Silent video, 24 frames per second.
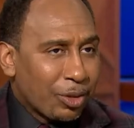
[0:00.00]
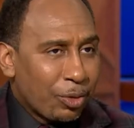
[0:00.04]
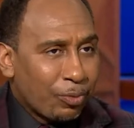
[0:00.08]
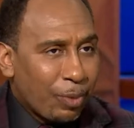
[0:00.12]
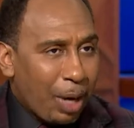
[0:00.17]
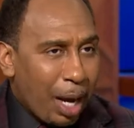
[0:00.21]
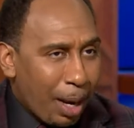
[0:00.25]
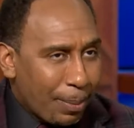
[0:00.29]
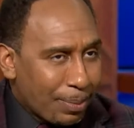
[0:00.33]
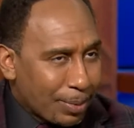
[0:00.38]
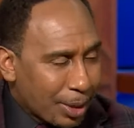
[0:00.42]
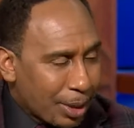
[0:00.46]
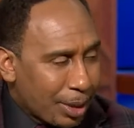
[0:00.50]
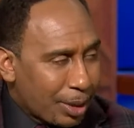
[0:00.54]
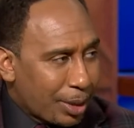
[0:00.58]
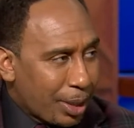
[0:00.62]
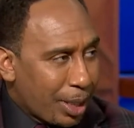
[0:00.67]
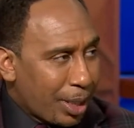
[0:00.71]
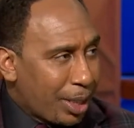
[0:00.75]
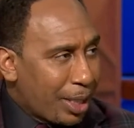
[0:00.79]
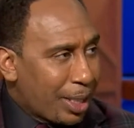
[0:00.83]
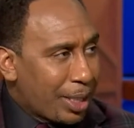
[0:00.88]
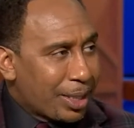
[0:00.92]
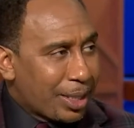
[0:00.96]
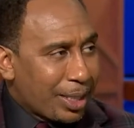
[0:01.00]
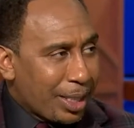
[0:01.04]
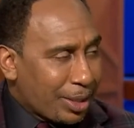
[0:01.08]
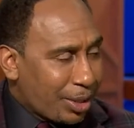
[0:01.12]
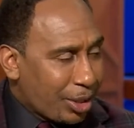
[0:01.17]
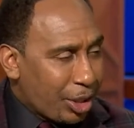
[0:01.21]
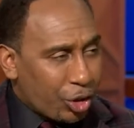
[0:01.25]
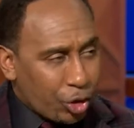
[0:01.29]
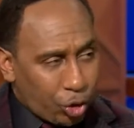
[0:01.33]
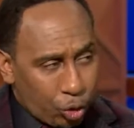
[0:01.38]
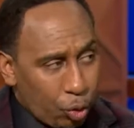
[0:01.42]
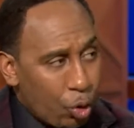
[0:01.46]
Robertson did it in
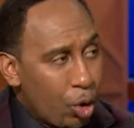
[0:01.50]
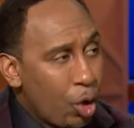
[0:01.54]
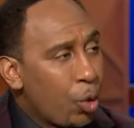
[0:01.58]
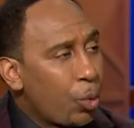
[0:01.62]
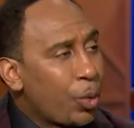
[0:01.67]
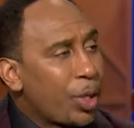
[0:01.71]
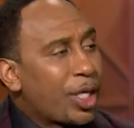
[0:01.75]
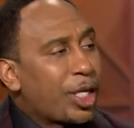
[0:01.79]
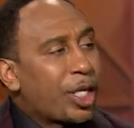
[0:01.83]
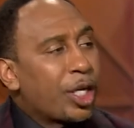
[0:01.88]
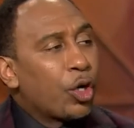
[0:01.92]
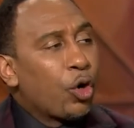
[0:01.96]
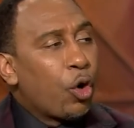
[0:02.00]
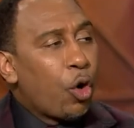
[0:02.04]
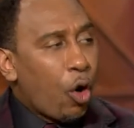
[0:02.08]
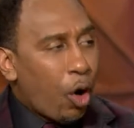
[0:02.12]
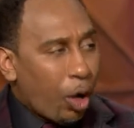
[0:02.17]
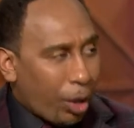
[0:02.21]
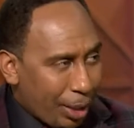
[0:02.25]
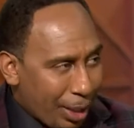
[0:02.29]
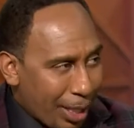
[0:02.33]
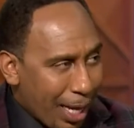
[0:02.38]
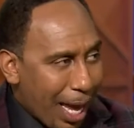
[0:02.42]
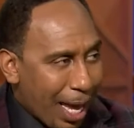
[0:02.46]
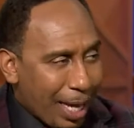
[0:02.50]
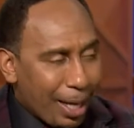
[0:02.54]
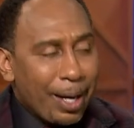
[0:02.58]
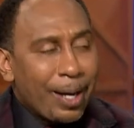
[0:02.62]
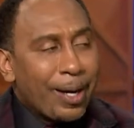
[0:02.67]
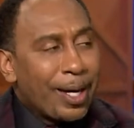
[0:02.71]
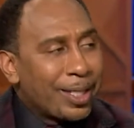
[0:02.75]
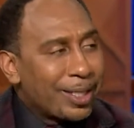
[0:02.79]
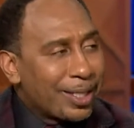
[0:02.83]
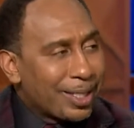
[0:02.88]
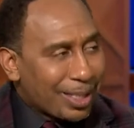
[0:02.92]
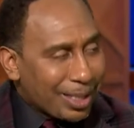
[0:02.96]
'62. We get all of that,
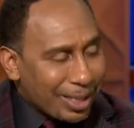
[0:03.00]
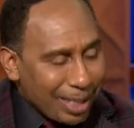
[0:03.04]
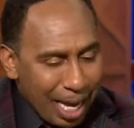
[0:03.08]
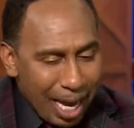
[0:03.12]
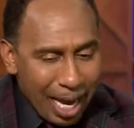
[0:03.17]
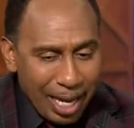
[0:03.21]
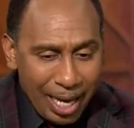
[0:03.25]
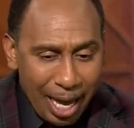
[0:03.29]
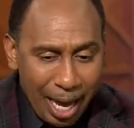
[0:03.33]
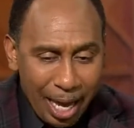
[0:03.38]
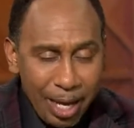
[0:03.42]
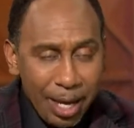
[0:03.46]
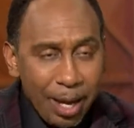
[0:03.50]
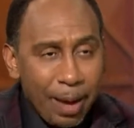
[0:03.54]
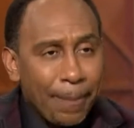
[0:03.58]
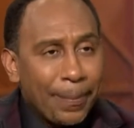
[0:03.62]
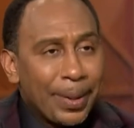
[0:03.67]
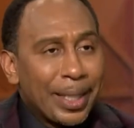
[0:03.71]
understand that.